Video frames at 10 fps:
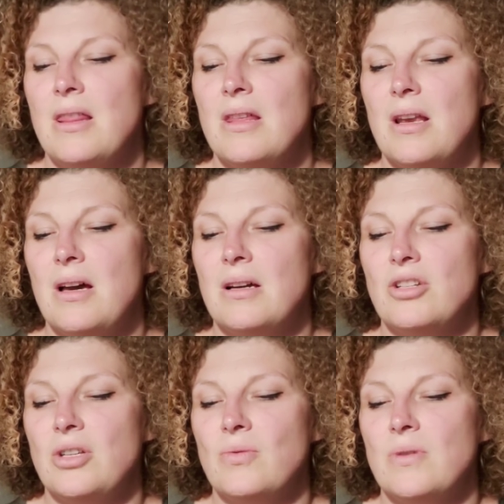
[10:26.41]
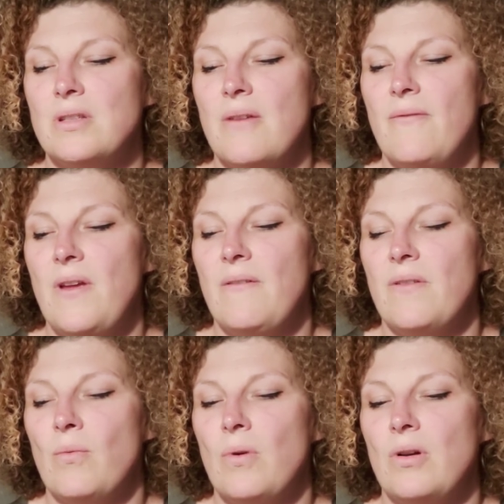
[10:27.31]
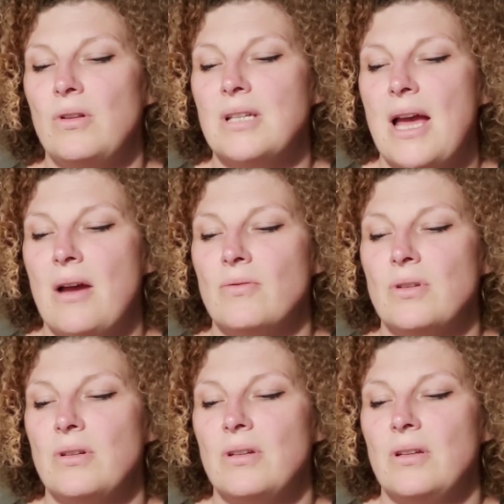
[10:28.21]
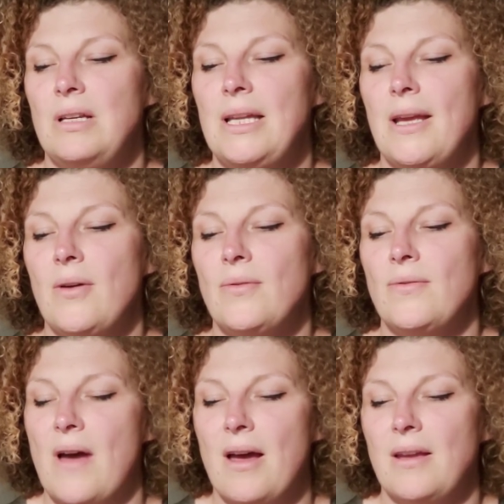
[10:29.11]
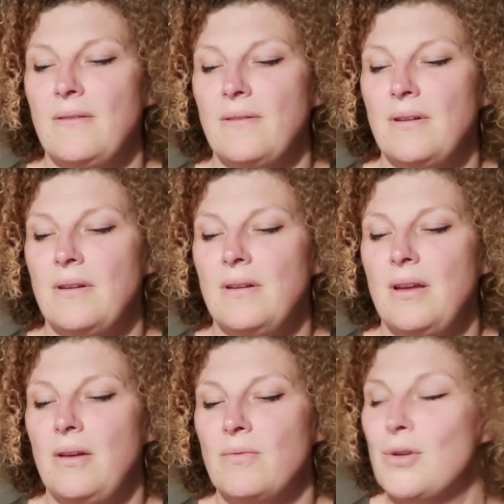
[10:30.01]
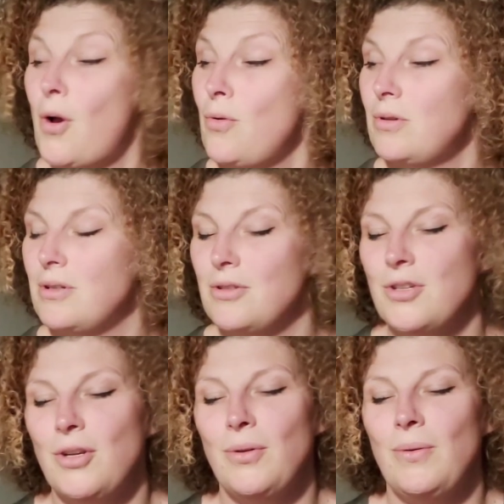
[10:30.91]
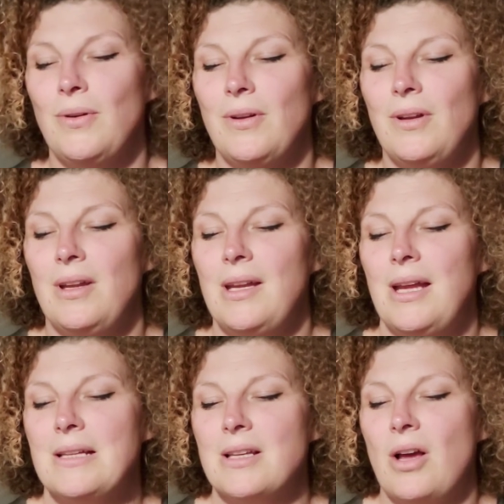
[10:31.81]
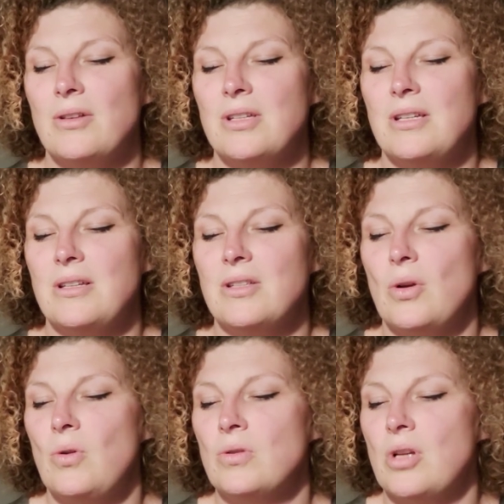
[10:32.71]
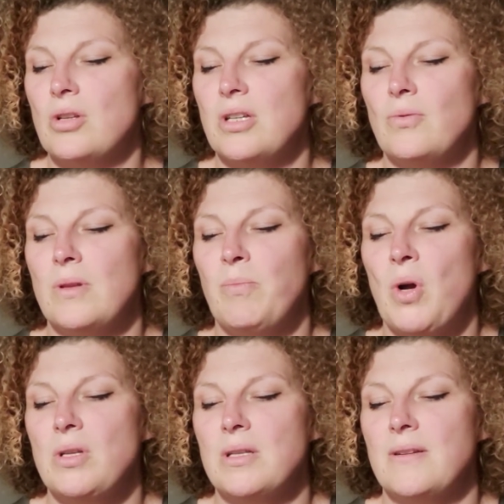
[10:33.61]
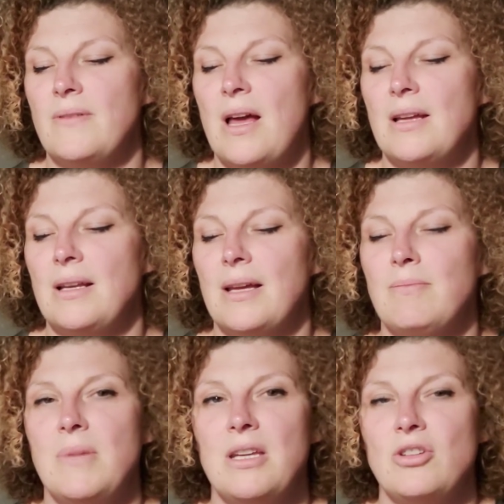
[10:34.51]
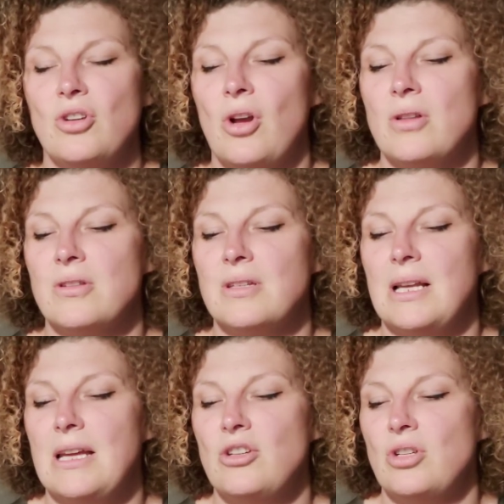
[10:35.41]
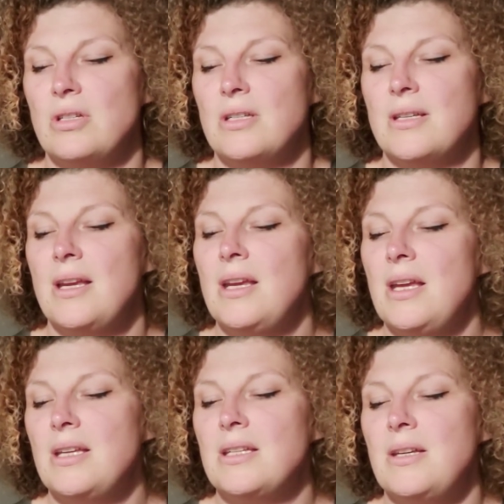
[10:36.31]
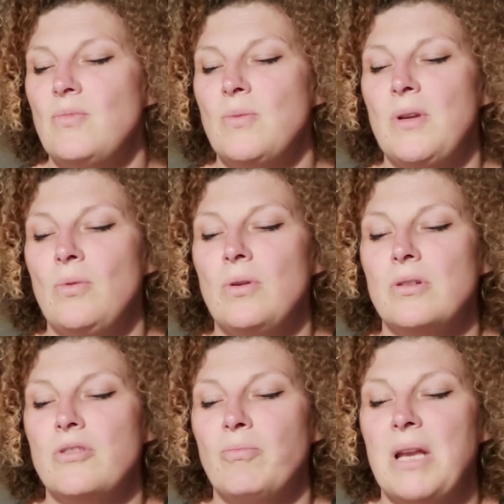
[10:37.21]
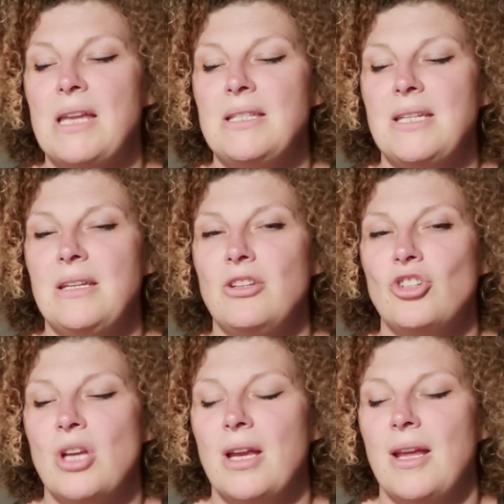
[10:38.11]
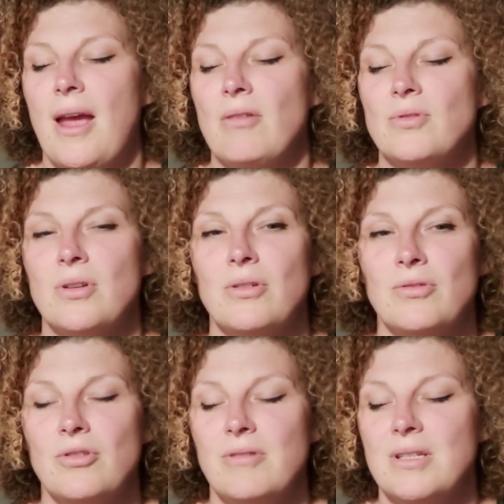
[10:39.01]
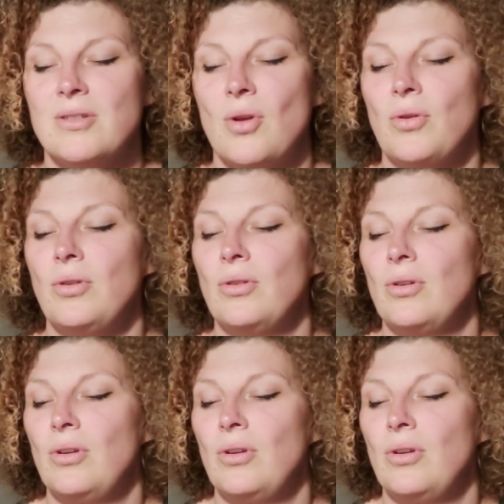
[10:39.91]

The largest was the fifth world out, Leo 5. It was golden too, its continents all dotted with points of light like miniature constellations. It seemed to be a world of plenty shining out under its sun.